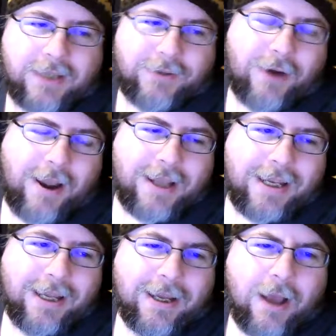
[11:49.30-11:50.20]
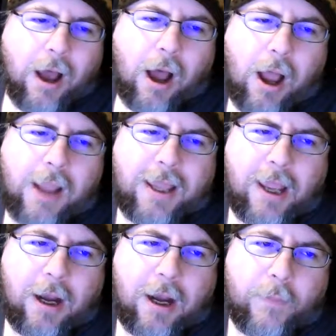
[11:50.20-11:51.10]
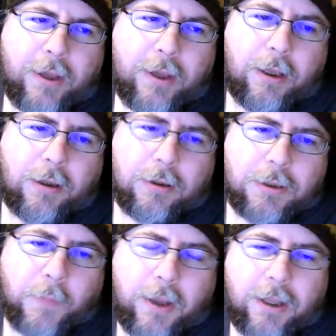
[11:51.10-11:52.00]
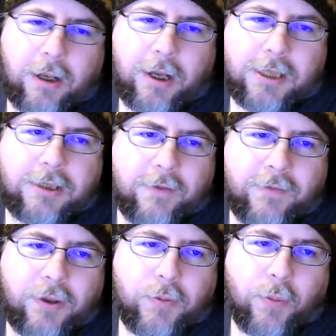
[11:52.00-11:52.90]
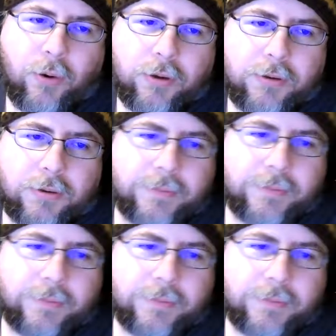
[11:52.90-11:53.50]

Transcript: right. I cannot be killed by the likes of you, mortal.